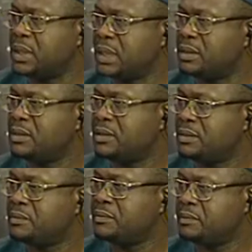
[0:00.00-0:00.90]
security, even
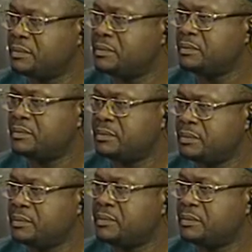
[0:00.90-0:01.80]
INEC cannot
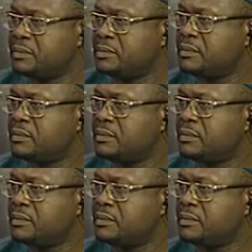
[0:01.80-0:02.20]
undertake their